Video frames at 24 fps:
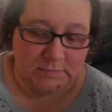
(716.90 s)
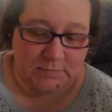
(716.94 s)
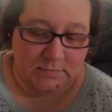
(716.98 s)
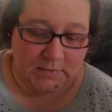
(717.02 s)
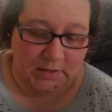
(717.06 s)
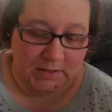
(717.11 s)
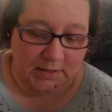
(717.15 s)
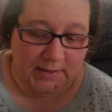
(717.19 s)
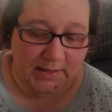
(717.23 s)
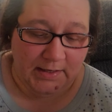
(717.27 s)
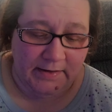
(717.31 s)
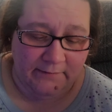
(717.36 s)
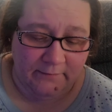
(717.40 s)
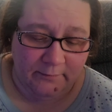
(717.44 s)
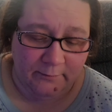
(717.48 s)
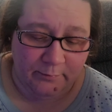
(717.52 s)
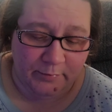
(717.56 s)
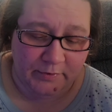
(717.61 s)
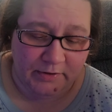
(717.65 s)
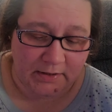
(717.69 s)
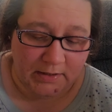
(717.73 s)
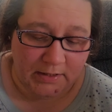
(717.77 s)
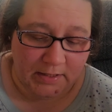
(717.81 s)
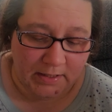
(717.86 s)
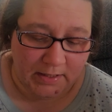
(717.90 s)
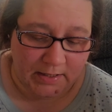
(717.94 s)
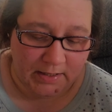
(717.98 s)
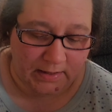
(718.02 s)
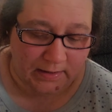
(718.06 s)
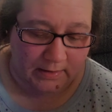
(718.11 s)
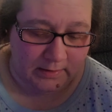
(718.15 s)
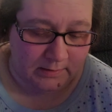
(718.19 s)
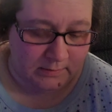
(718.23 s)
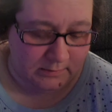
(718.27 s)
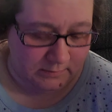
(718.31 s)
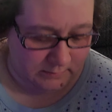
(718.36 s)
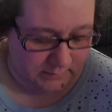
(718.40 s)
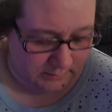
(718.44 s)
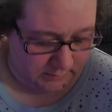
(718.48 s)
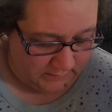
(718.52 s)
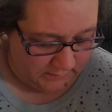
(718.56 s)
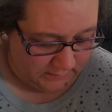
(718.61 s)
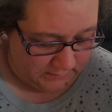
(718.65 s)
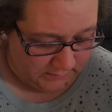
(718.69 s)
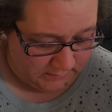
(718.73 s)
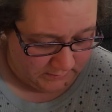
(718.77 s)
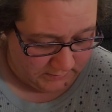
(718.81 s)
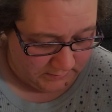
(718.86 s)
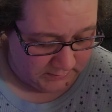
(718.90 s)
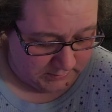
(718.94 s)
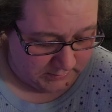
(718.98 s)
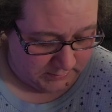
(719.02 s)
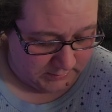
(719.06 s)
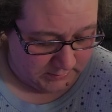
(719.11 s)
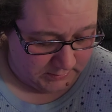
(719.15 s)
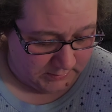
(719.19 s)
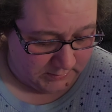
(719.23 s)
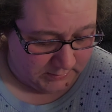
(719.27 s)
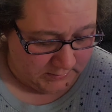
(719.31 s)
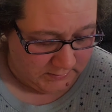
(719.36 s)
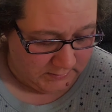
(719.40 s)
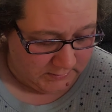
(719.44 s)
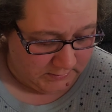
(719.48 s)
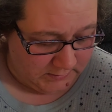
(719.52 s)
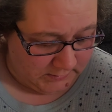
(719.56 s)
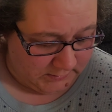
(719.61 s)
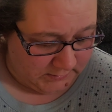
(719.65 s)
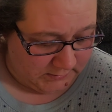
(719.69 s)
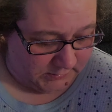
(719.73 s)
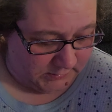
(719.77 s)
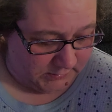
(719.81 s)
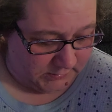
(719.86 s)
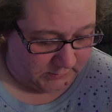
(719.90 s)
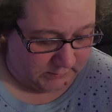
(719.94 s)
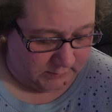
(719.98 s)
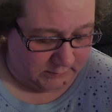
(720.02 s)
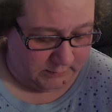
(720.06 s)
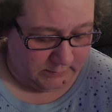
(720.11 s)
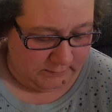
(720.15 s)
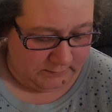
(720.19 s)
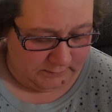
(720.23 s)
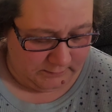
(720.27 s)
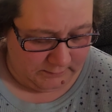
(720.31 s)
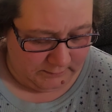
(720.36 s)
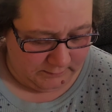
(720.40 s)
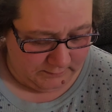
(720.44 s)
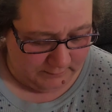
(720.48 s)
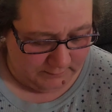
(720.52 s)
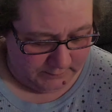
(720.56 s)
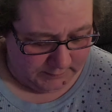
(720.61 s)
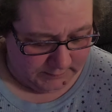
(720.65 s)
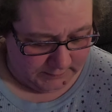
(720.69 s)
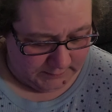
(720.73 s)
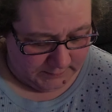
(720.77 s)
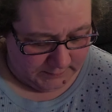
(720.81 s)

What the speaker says: have a big head. So